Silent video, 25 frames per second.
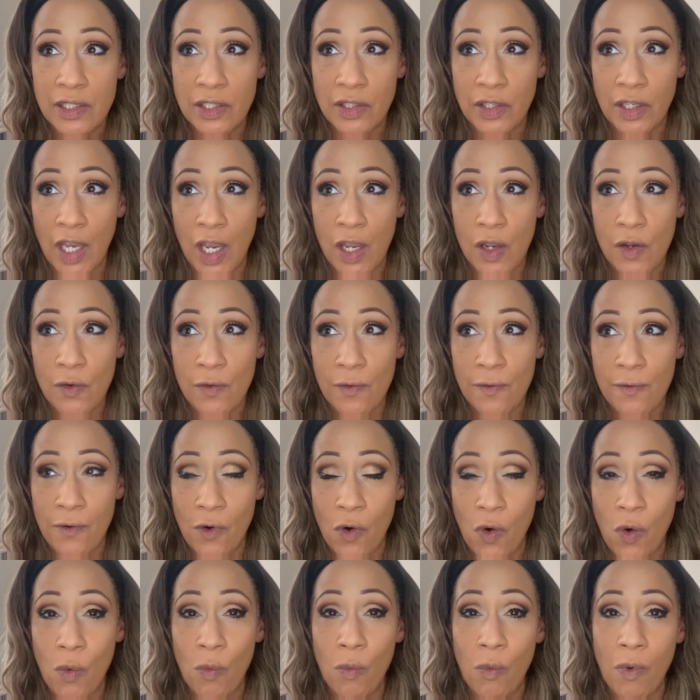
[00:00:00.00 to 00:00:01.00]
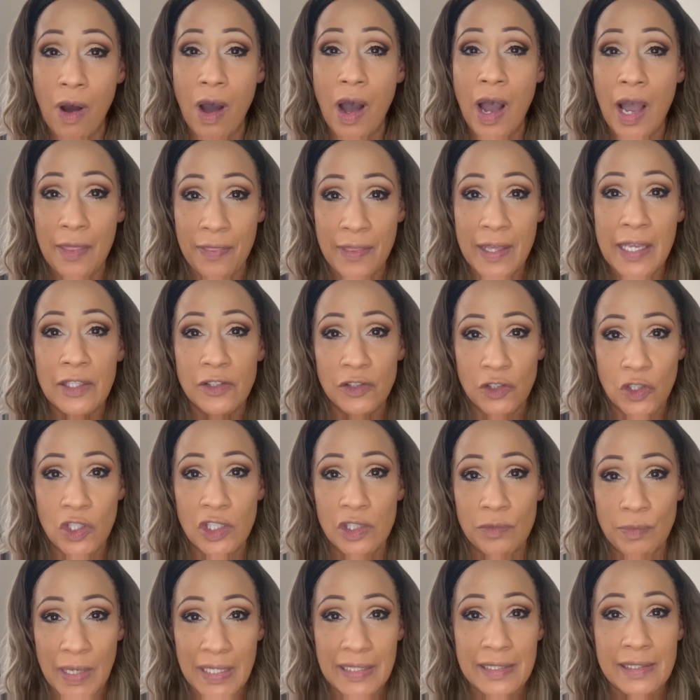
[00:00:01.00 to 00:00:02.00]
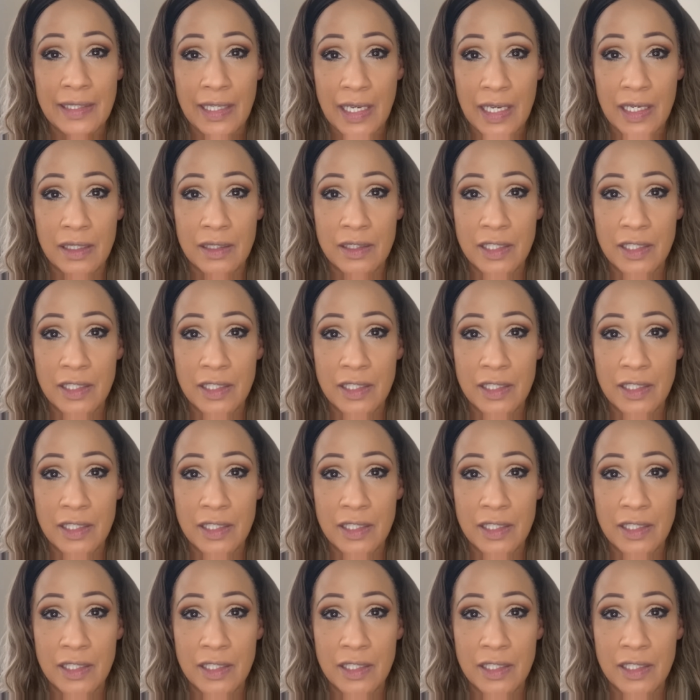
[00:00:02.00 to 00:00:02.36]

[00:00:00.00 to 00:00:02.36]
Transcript: go for what I think suits my skin